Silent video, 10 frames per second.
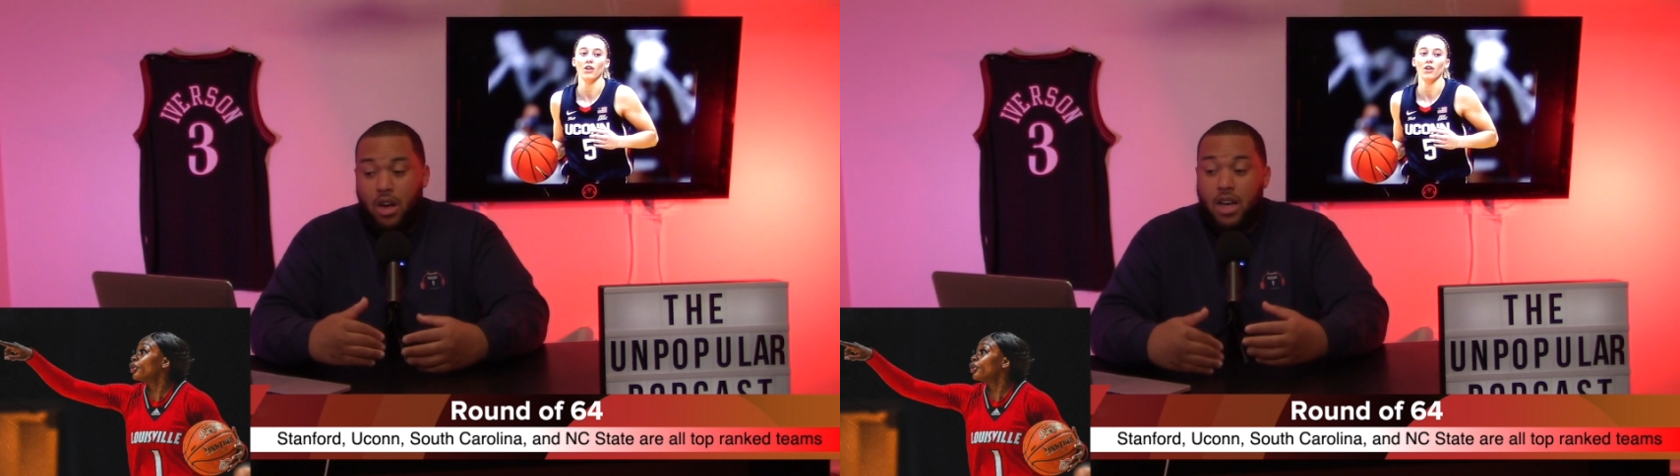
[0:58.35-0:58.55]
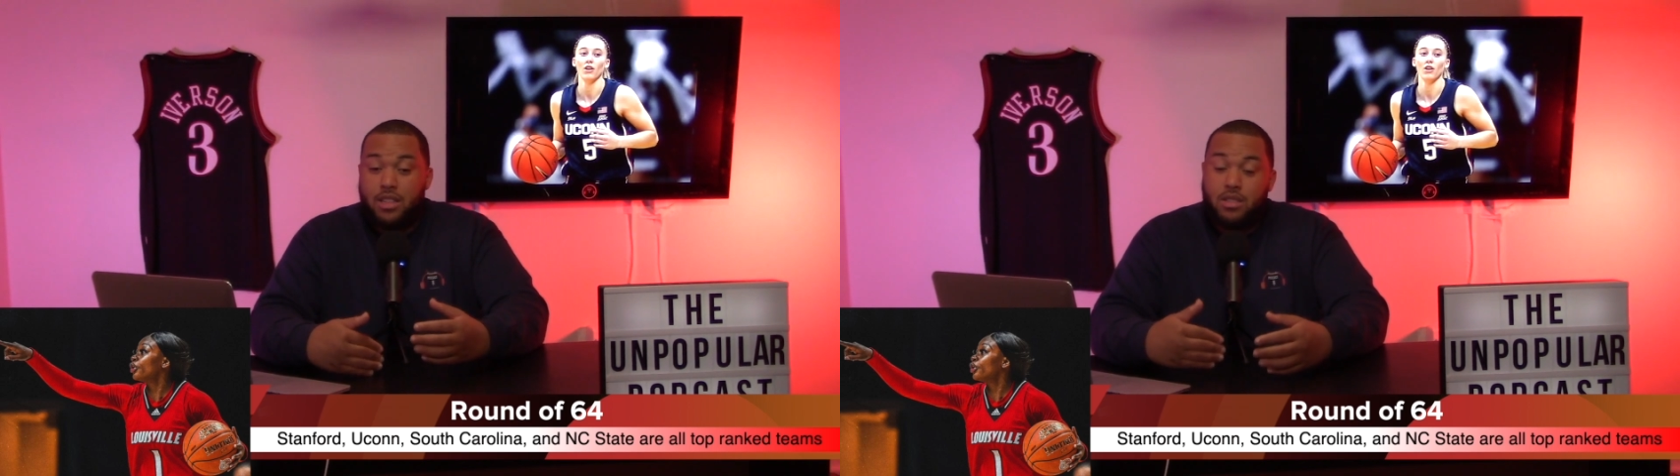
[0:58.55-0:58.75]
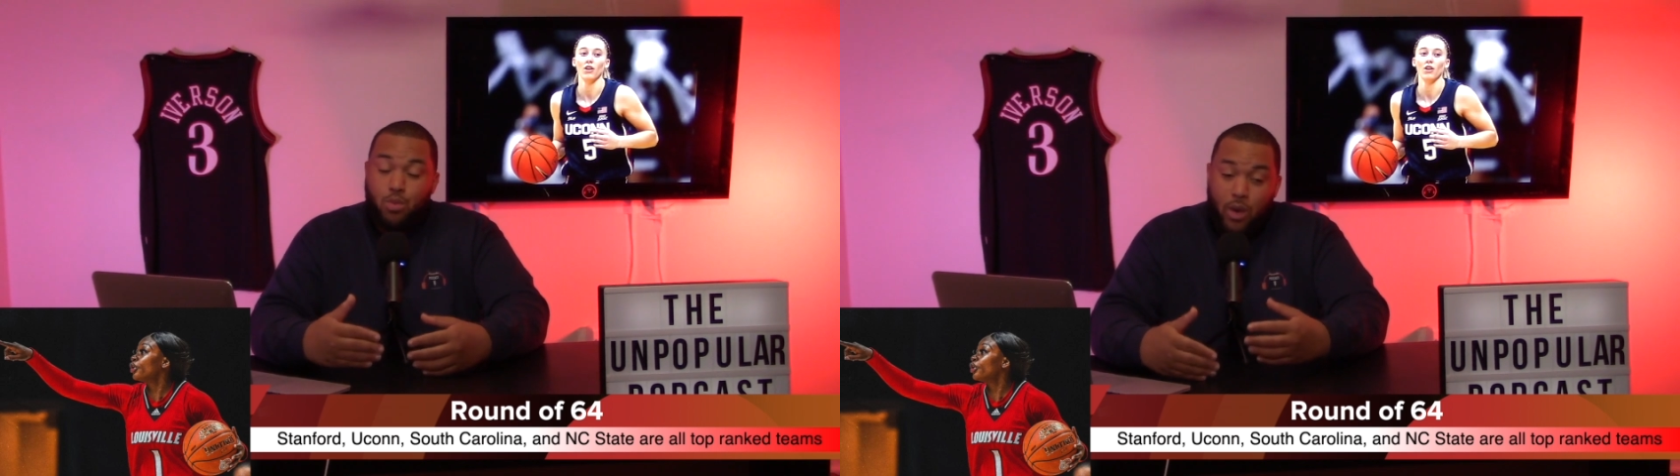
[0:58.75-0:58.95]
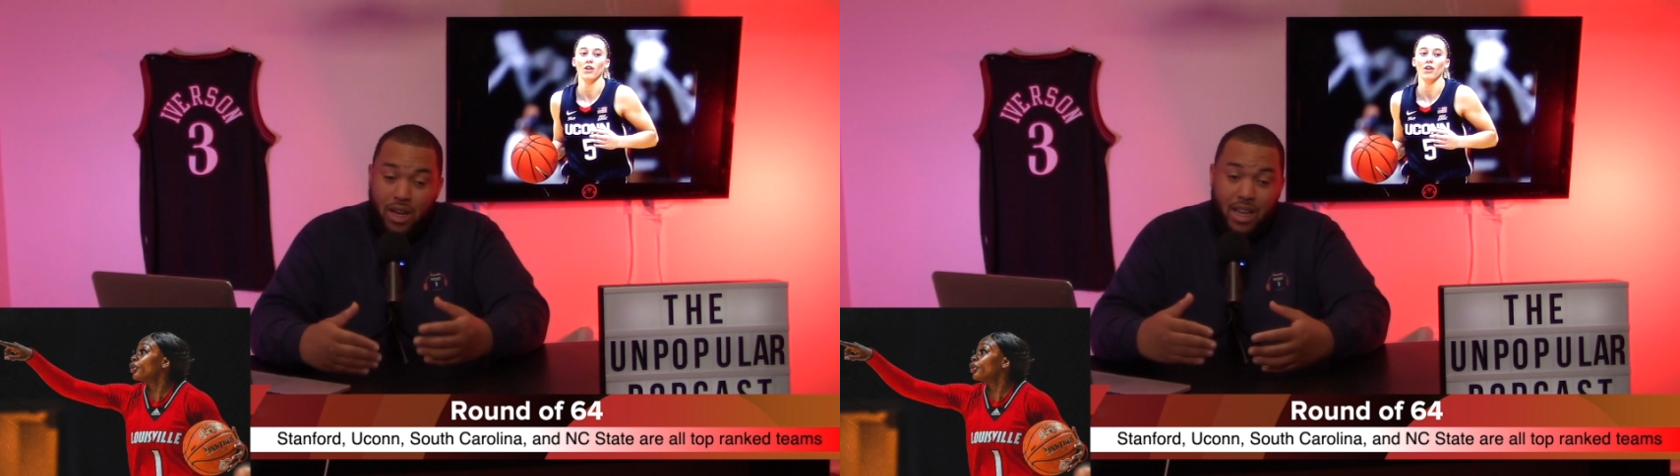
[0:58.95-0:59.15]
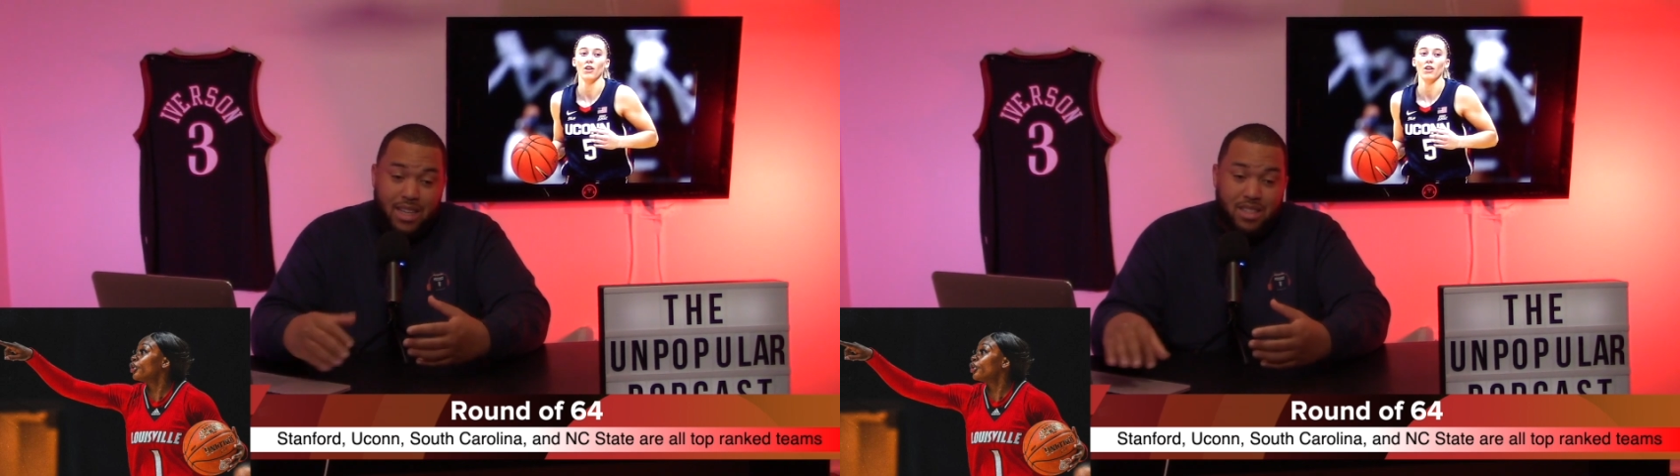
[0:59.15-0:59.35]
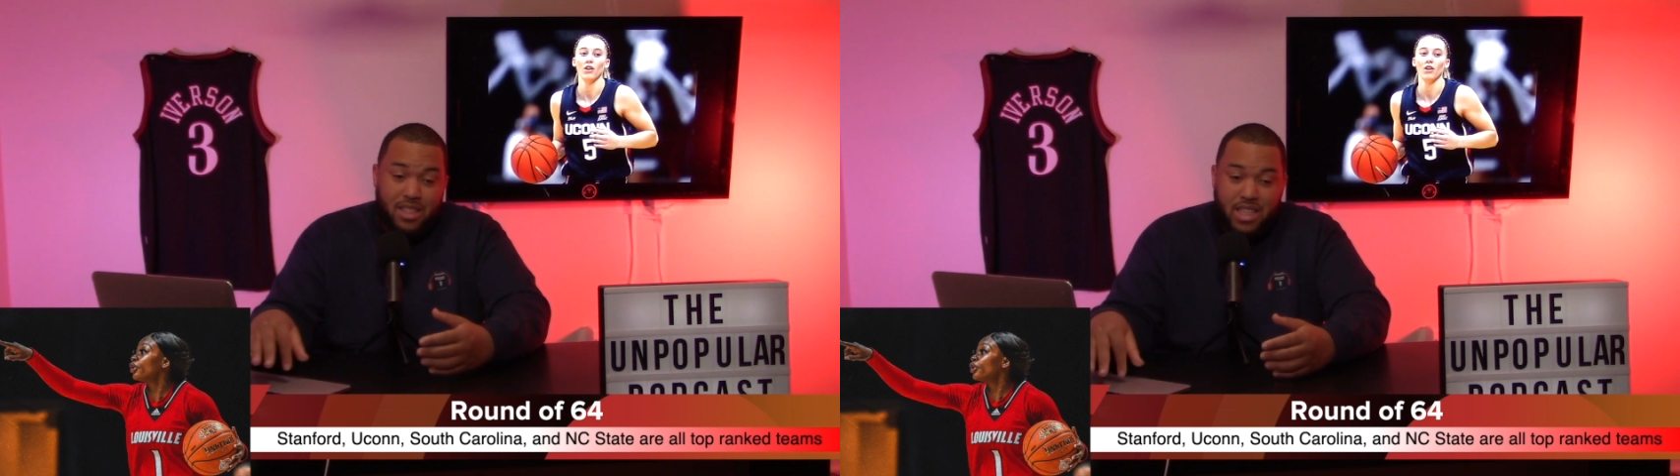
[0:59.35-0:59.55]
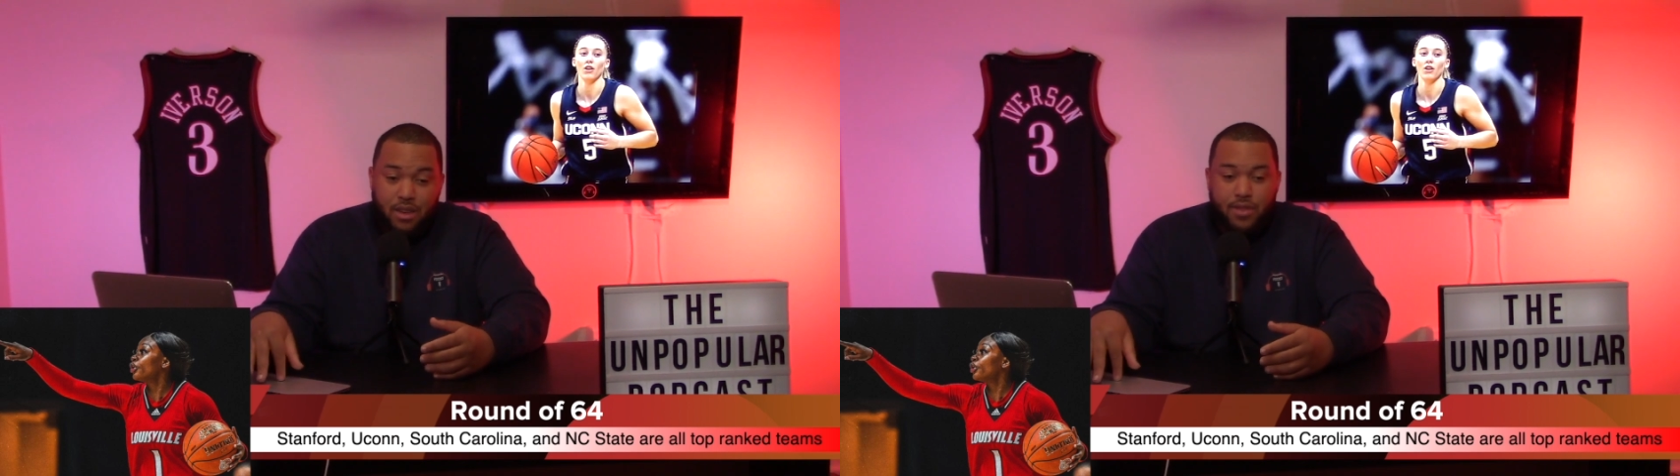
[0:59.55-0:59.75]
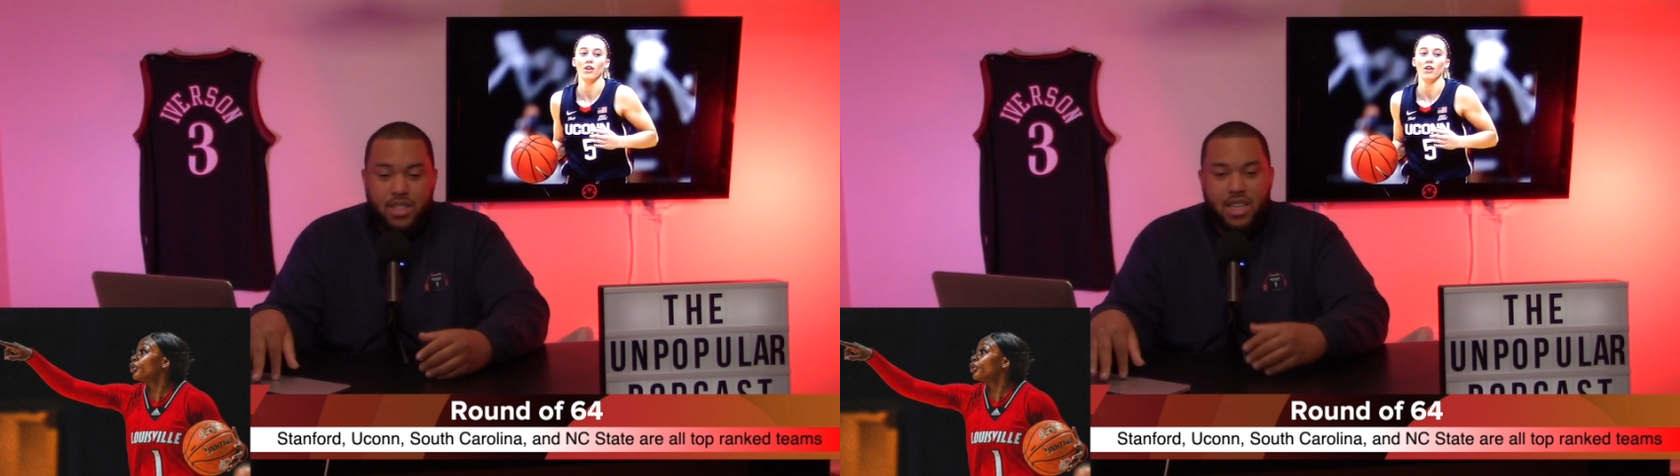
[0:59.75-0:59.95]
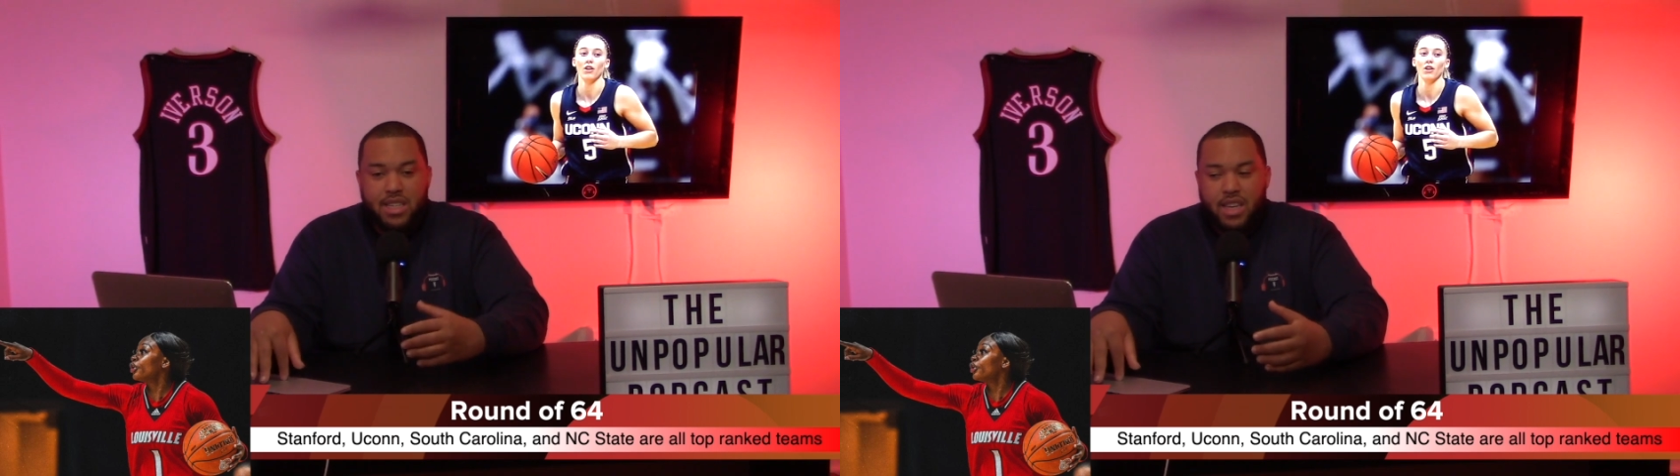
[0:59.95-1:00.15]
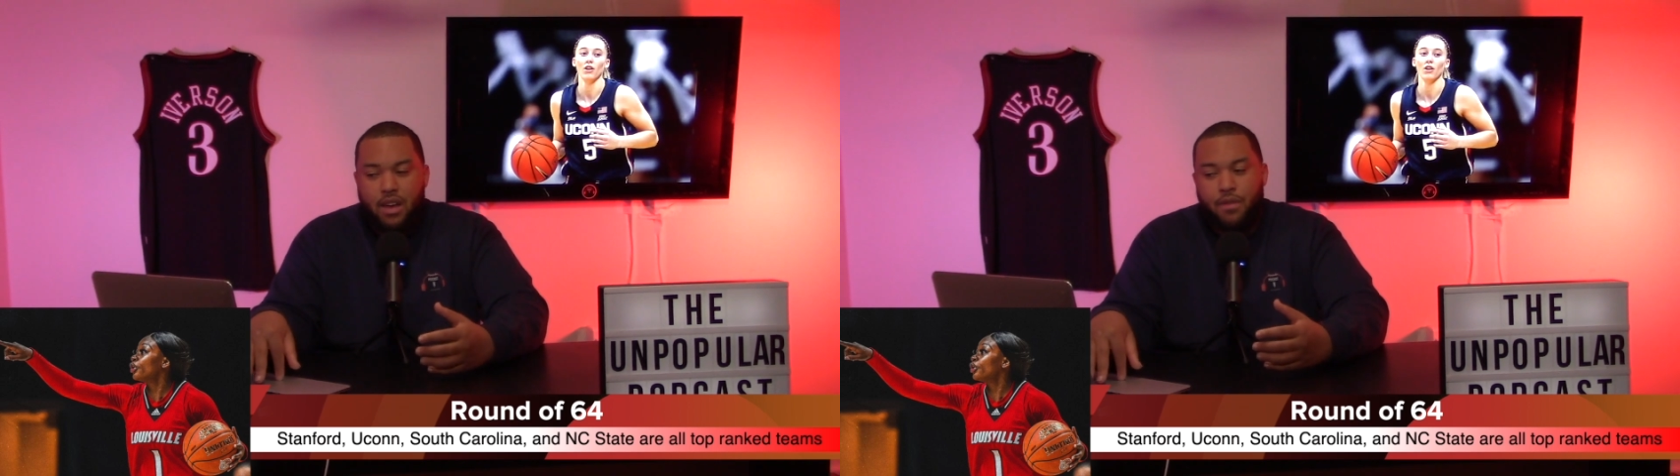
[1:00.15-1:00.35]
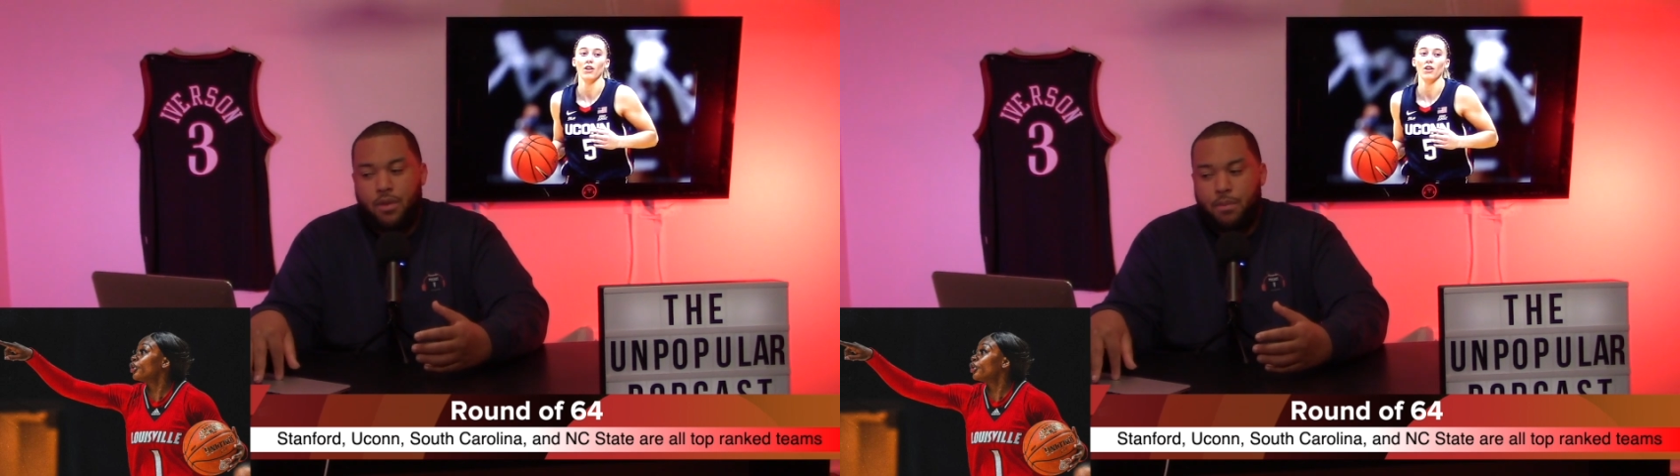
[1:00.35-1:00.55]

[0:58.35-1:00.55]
as well as the defense that Stanford